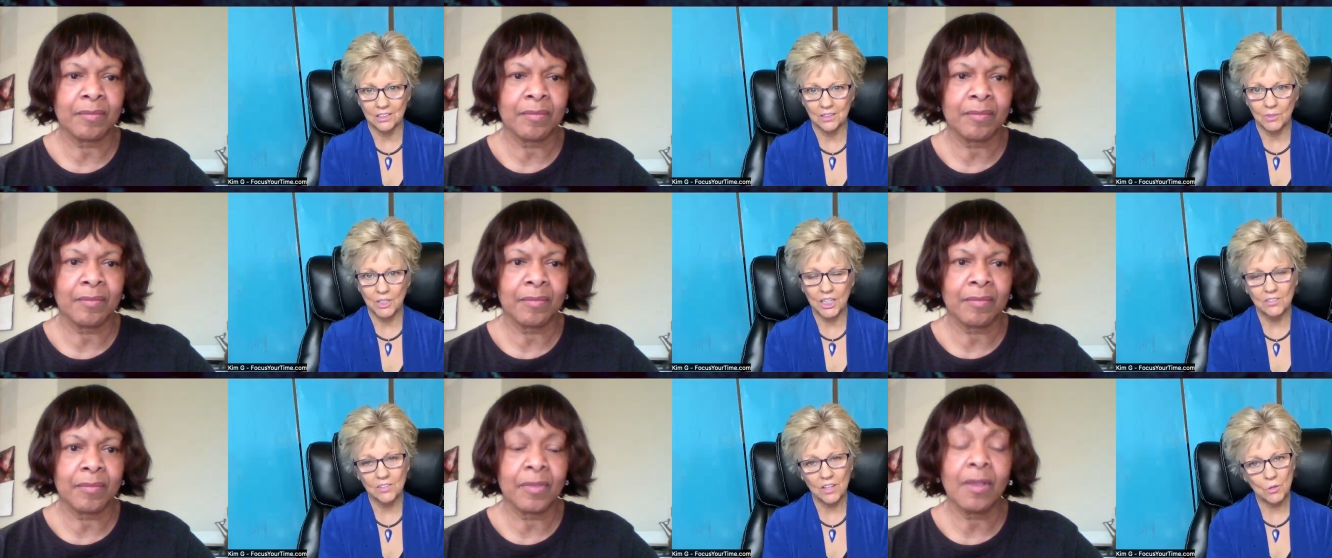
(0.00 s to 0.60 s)

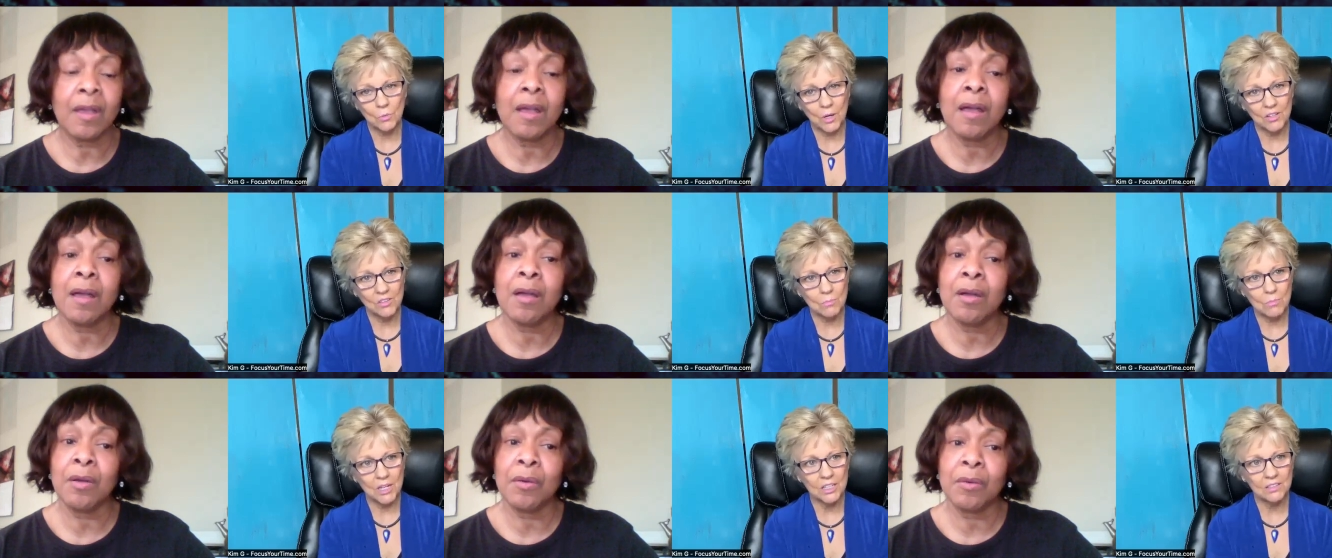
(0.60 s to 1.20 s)
Speaker 1: because otherwise the
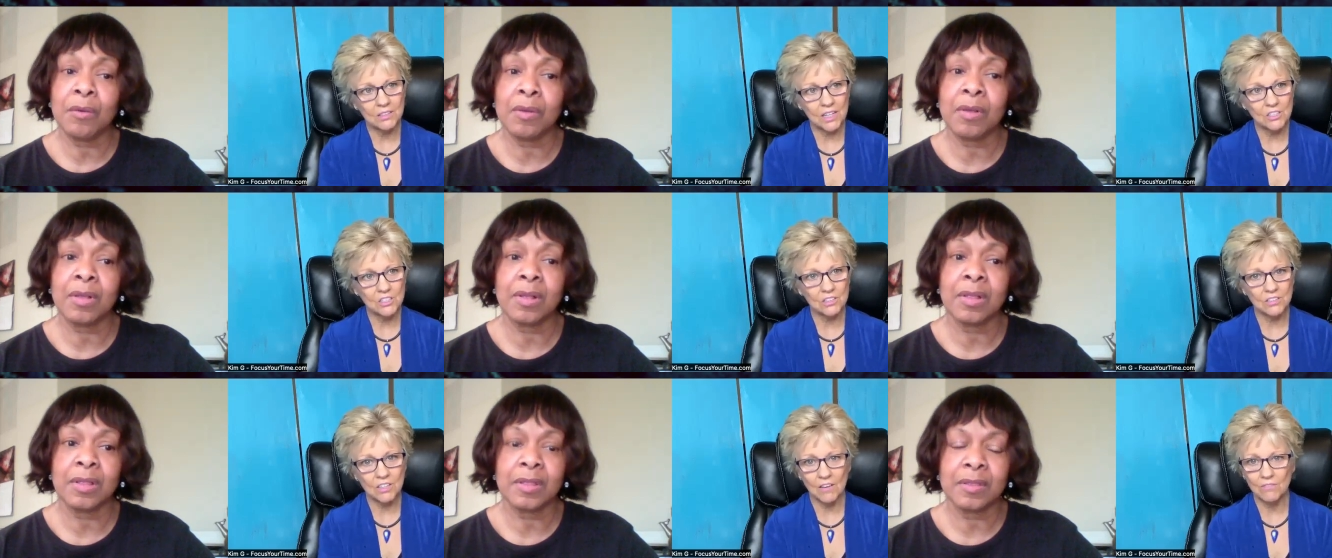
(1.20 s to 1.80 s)

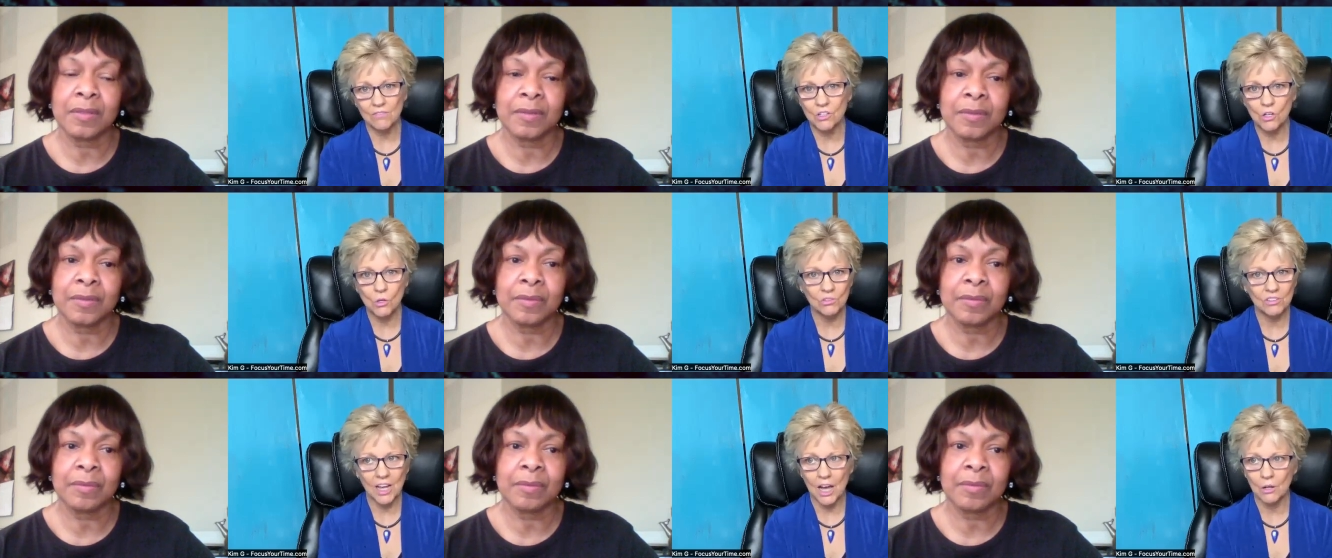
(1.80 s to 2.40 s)
meditations have no
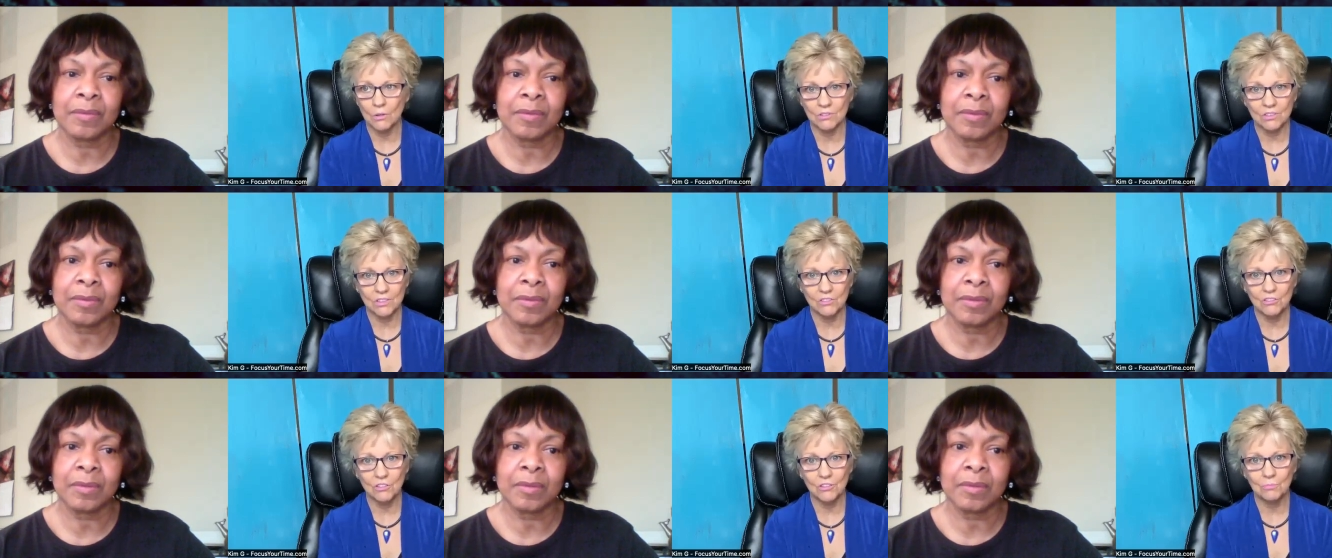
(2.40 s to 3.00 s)
sounds.
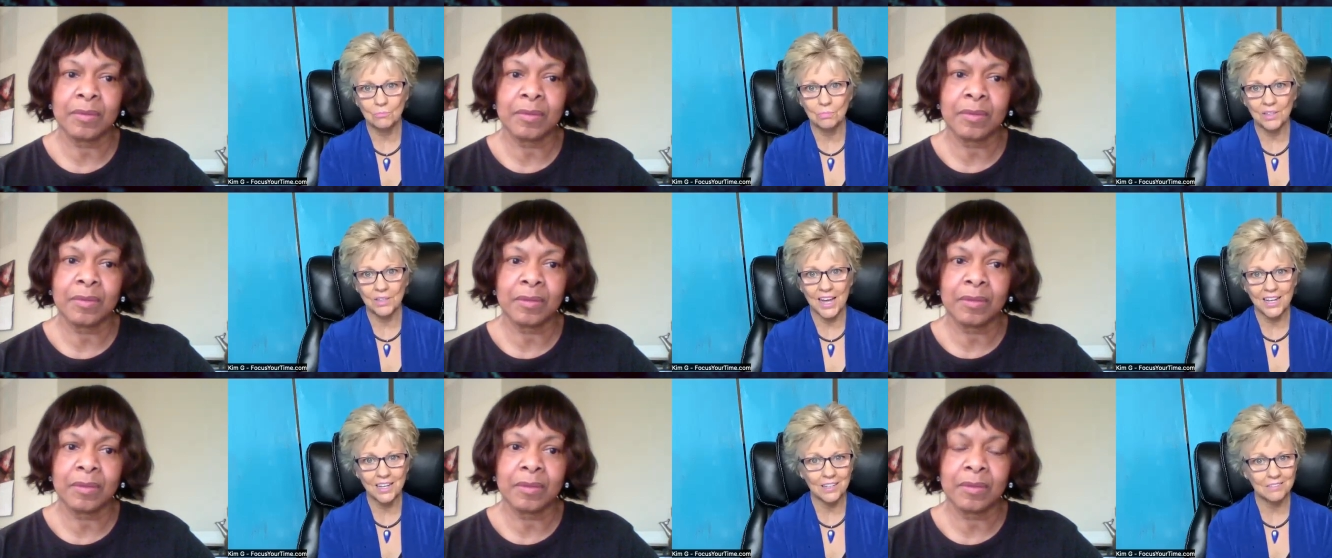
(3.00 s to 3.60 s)
It's just
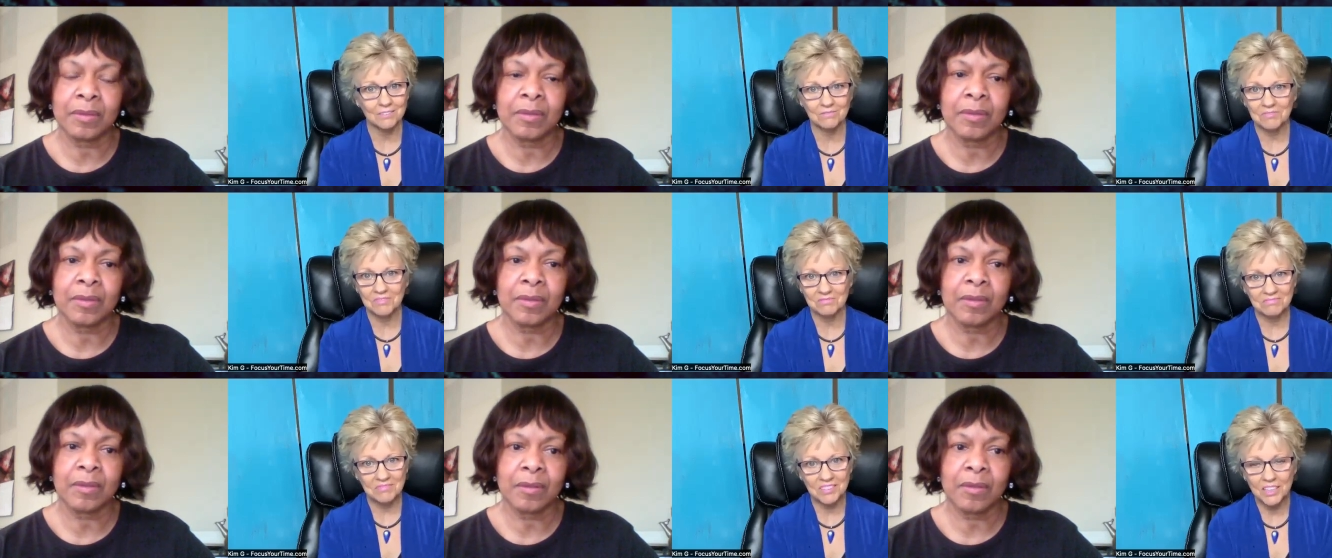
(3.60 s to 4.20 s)
blank,
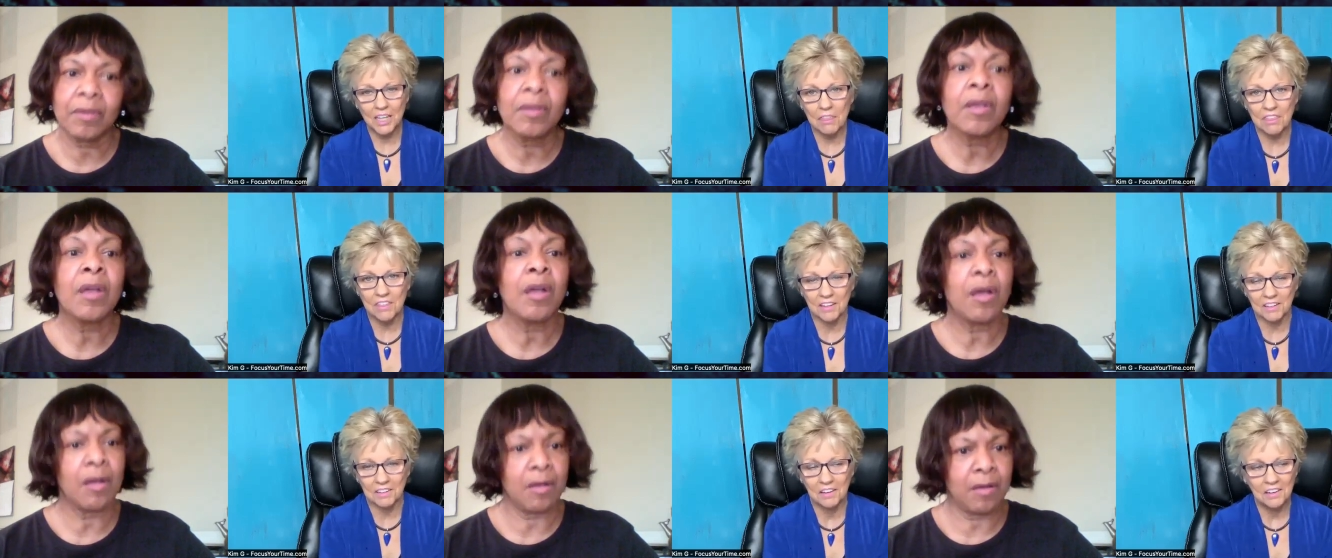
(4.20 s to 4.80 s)

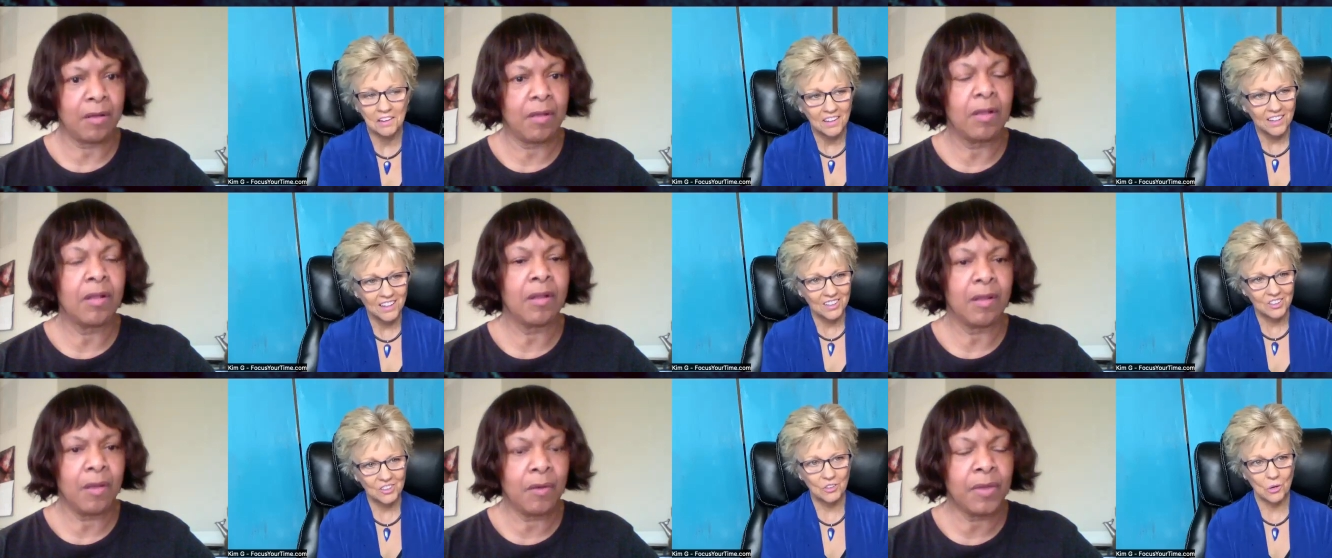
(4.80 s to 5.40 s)
nothing.
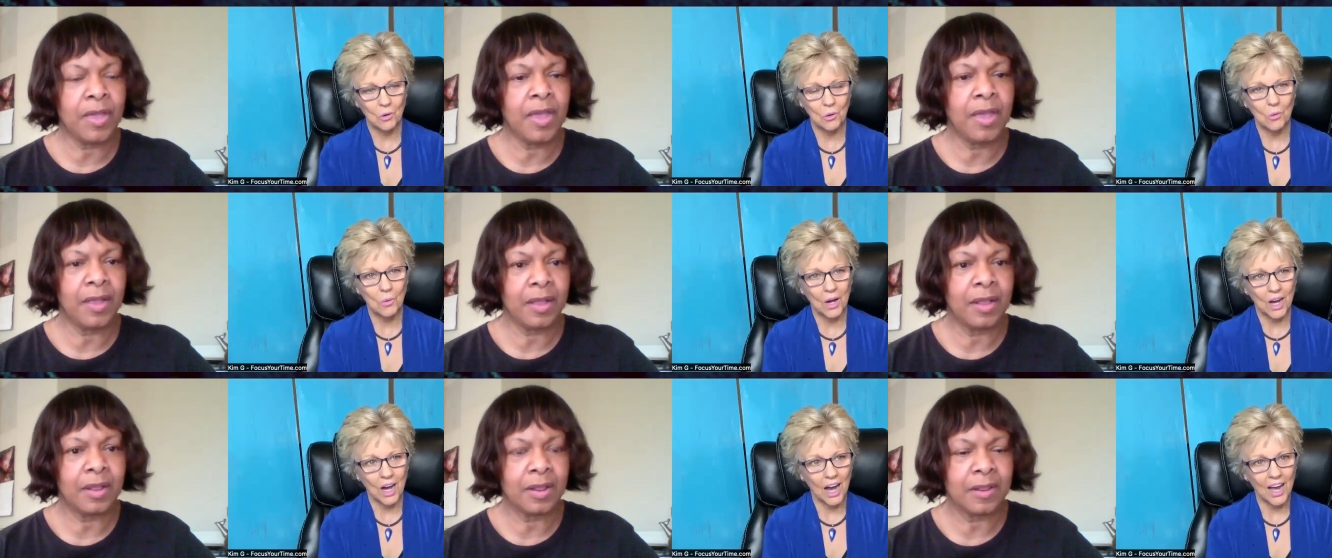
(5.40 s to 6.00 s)
Okay. So
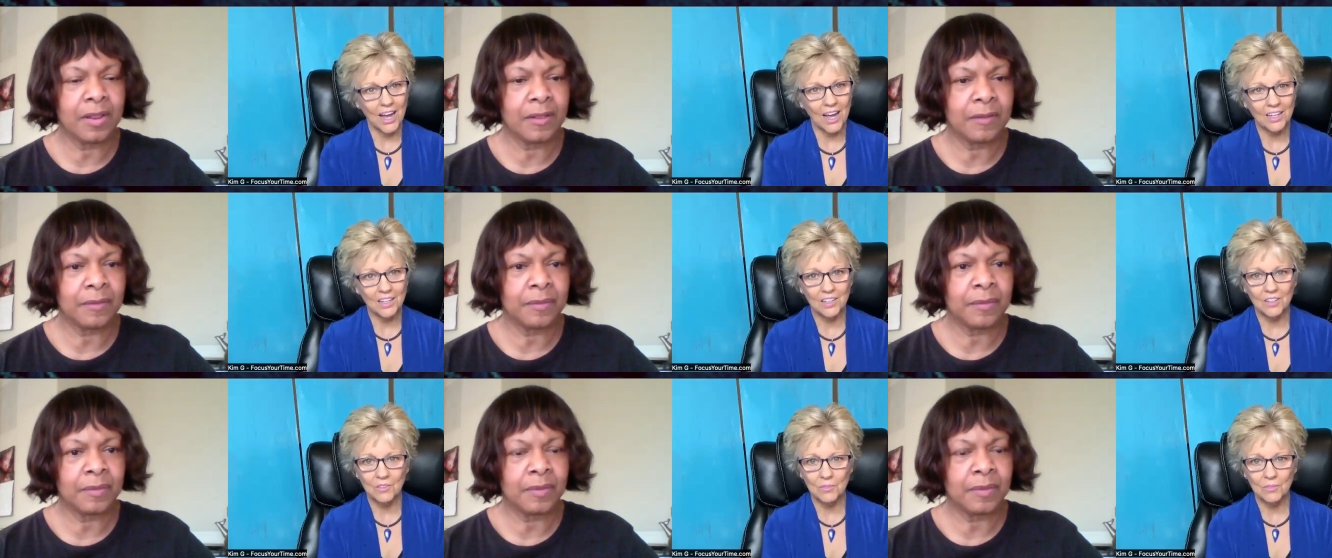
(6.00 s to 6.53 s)
I,